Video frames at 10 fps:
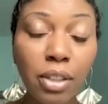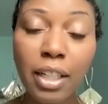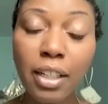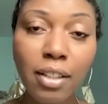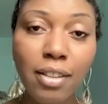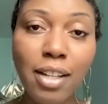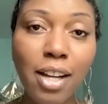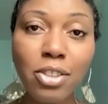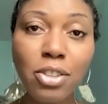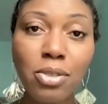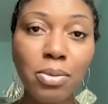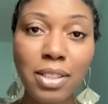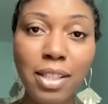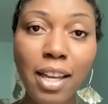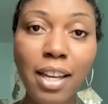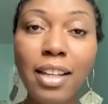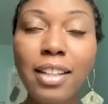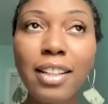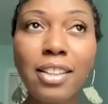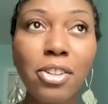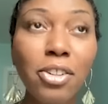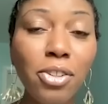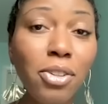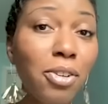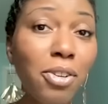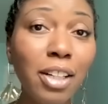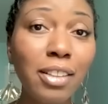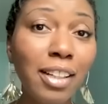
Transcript: like the doctors would say, like you're a unicorn,